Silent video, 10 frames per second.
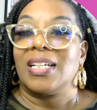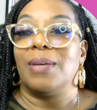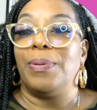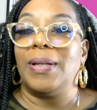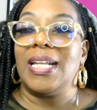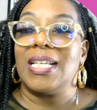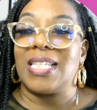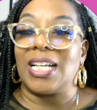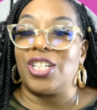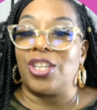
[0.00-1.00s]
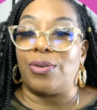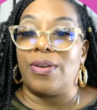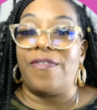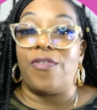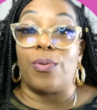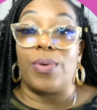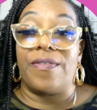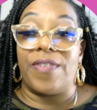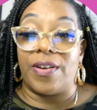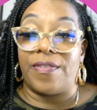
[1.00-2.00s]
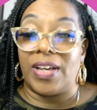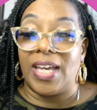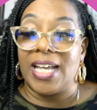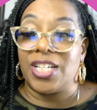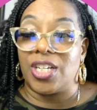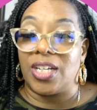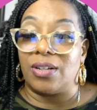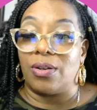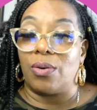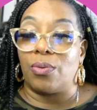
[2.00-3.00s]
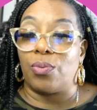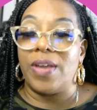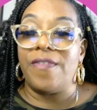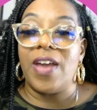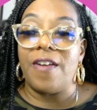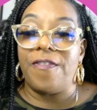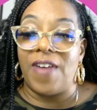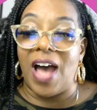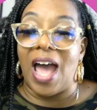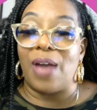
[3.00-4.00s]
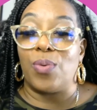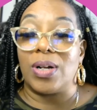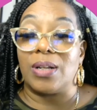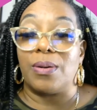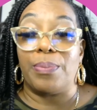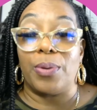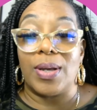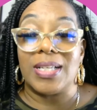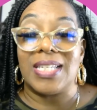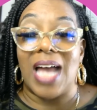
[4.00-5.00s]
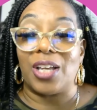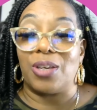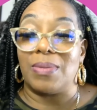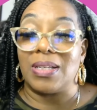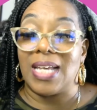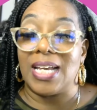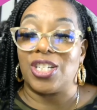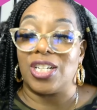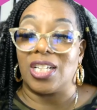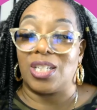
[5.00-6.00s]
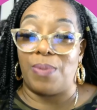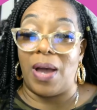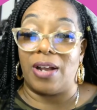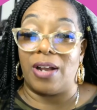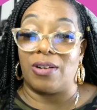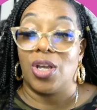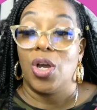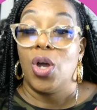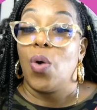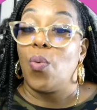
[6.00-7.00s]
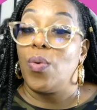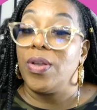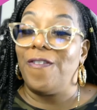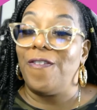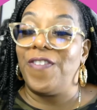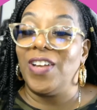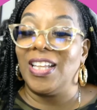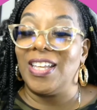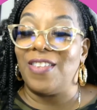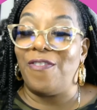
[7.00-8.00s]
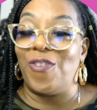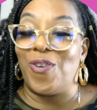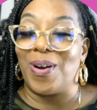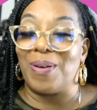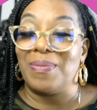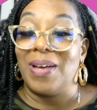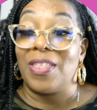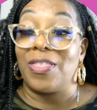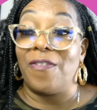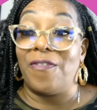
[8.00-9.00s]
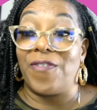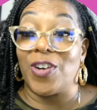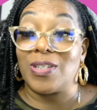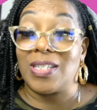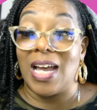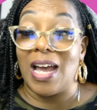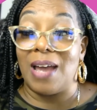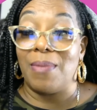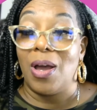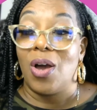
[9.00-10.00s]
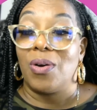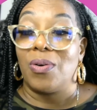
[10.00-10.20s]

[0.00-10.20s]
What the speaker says: Completing Section 3 for re-verification. Re-verify when an employee's documentation expires. When you fill in the form the first time,